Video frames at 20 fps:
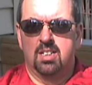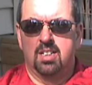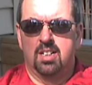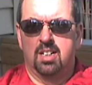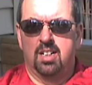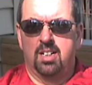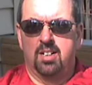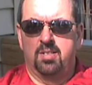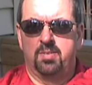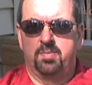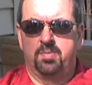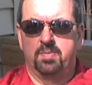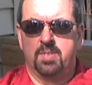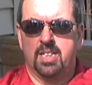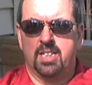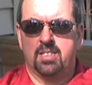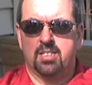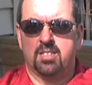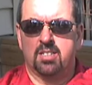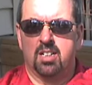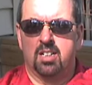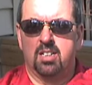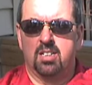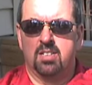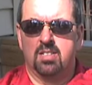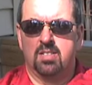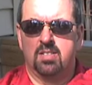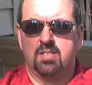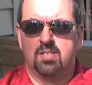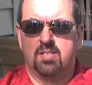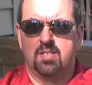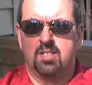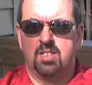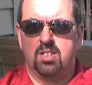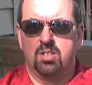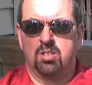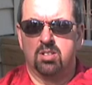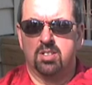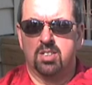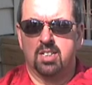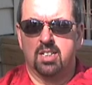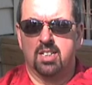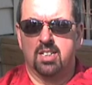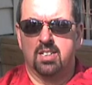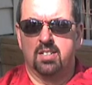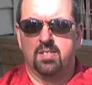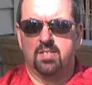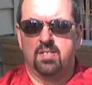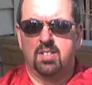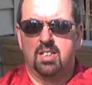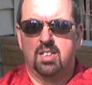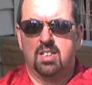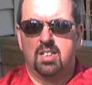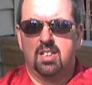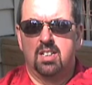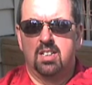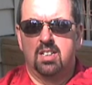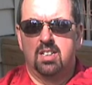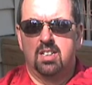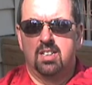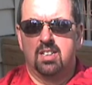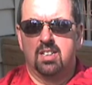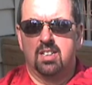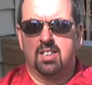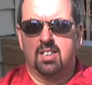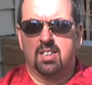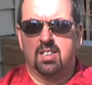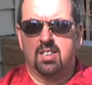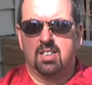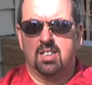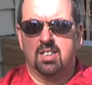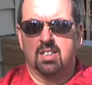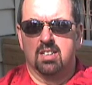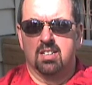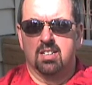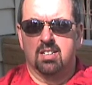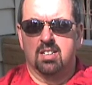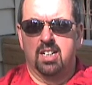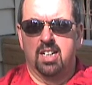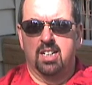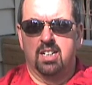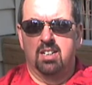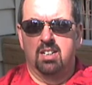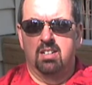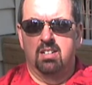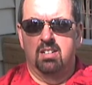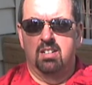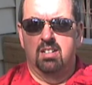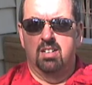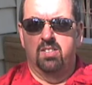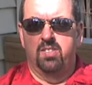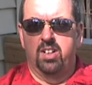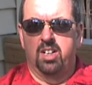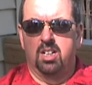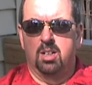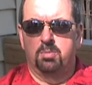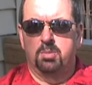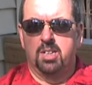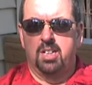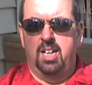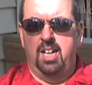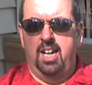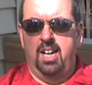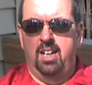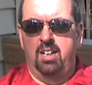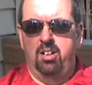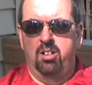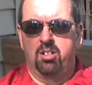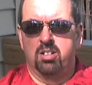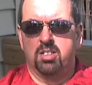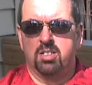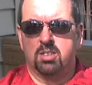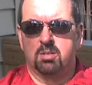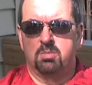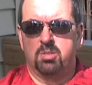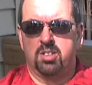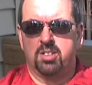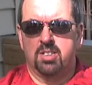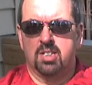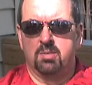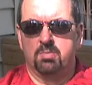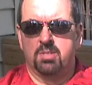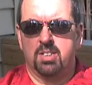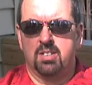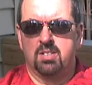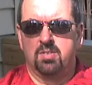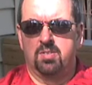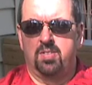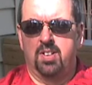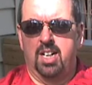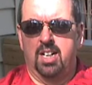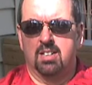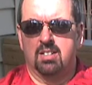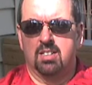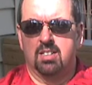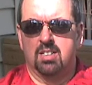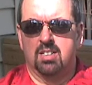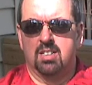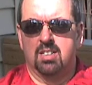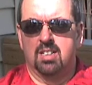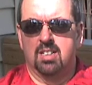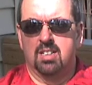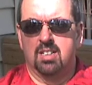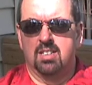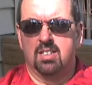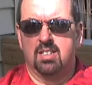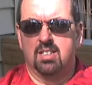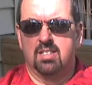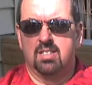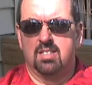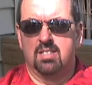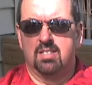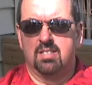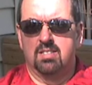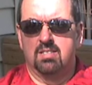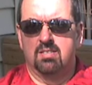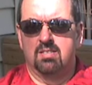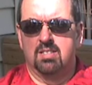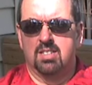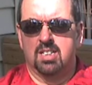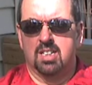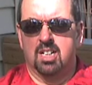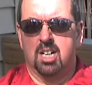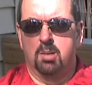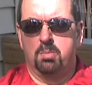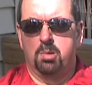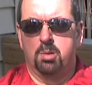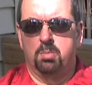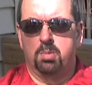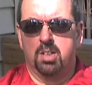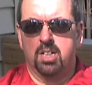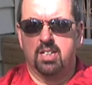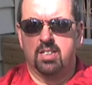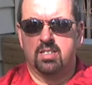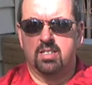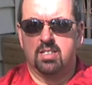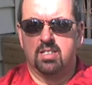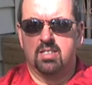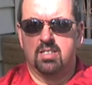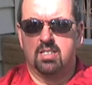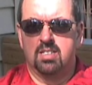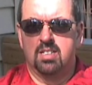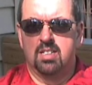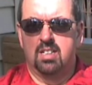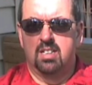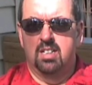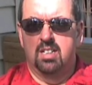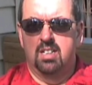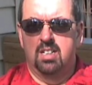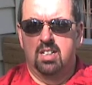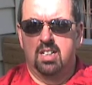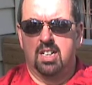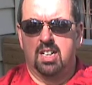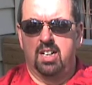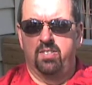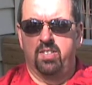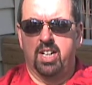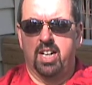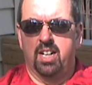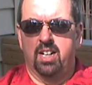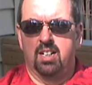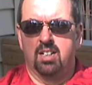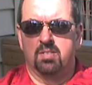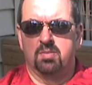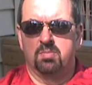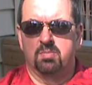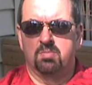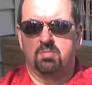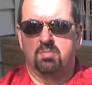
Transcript: and started using it, it looked like it developed an aneurysm or something, in fact, in a couple places. And I've got a